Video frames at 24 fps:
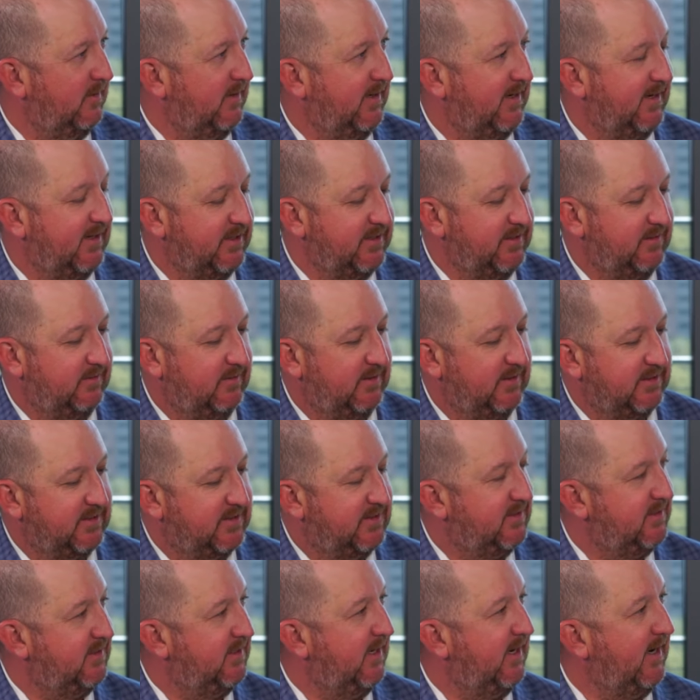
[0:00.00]
And
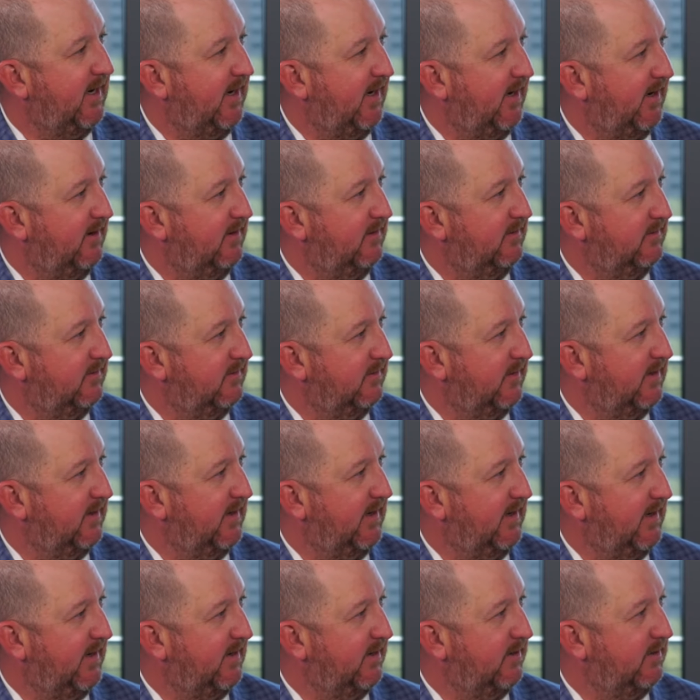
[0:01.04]
instead, they
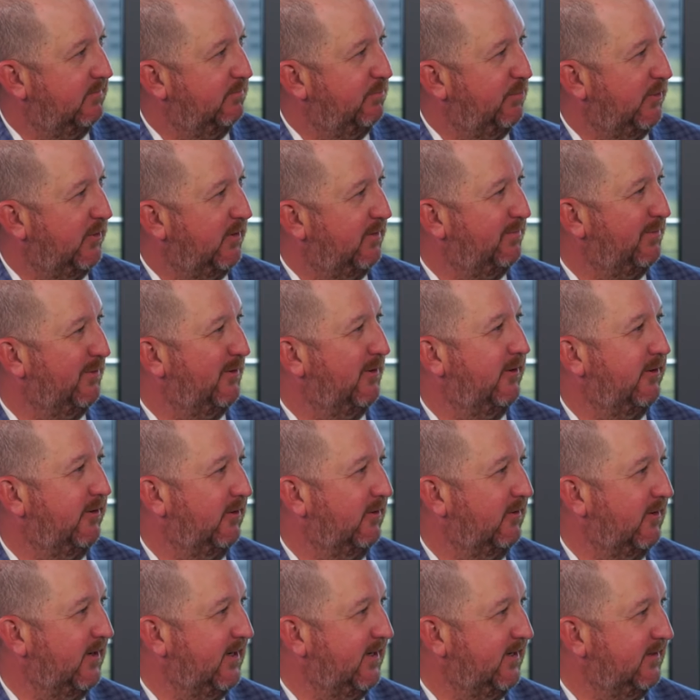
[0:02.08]
had to put up a hundred
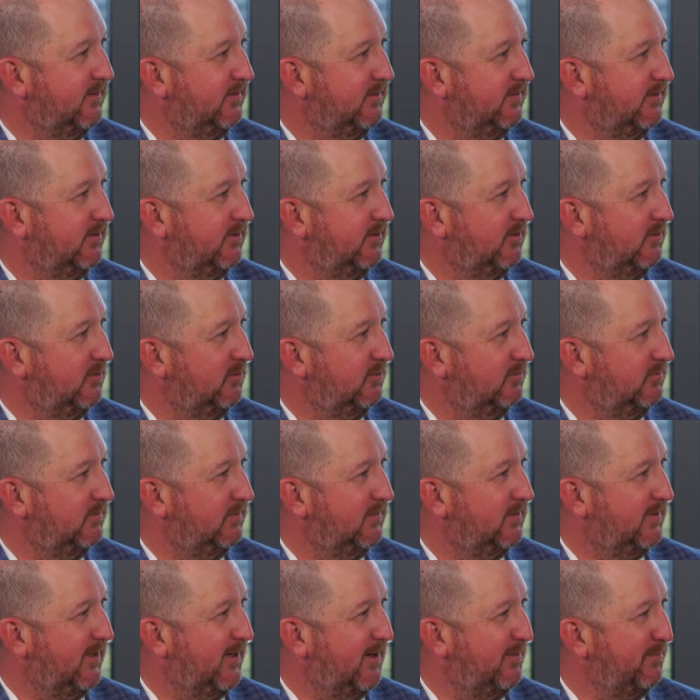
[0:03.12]
grand to
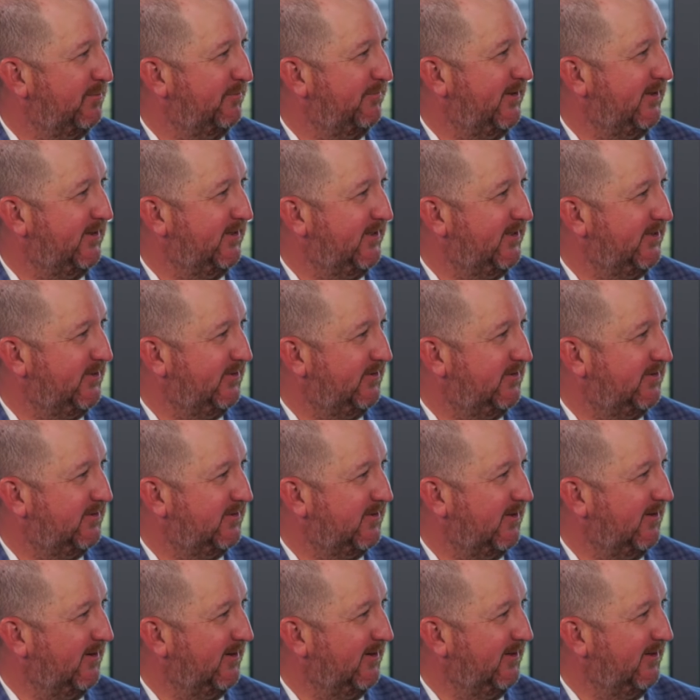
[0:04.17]
set up a foundation to start